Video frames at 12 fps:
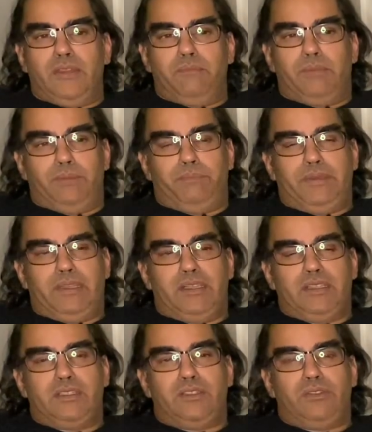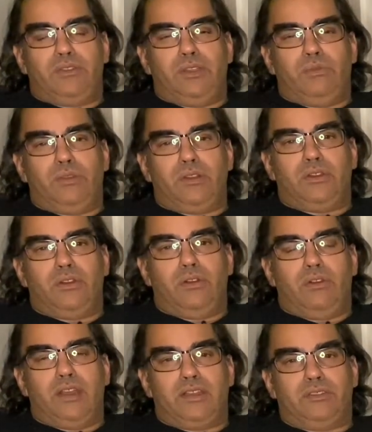But because there's only one
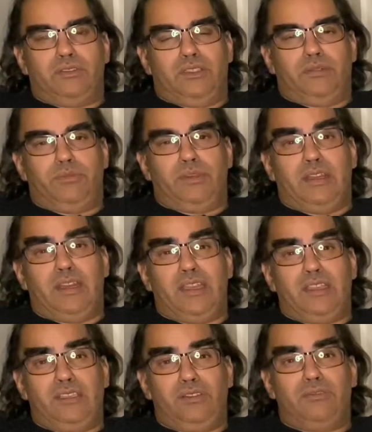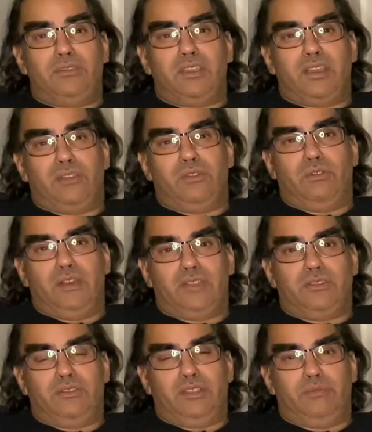coaxial input, and I use that
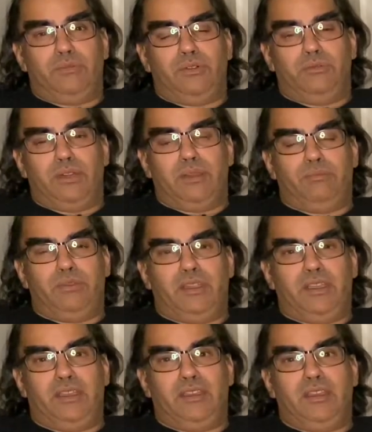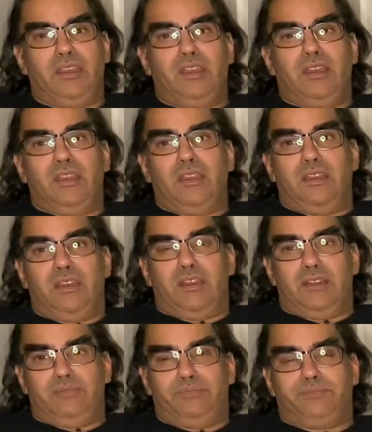coaxial input when I'm playing
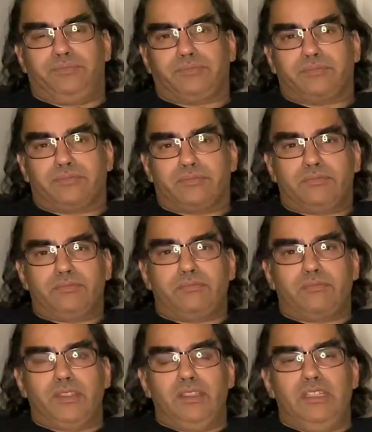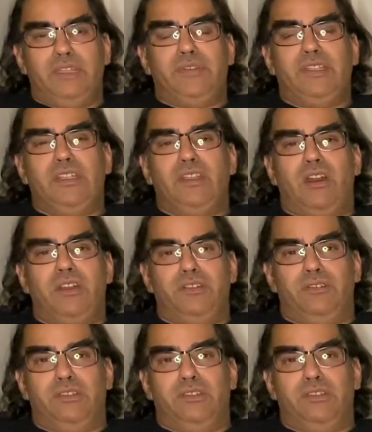DVD audio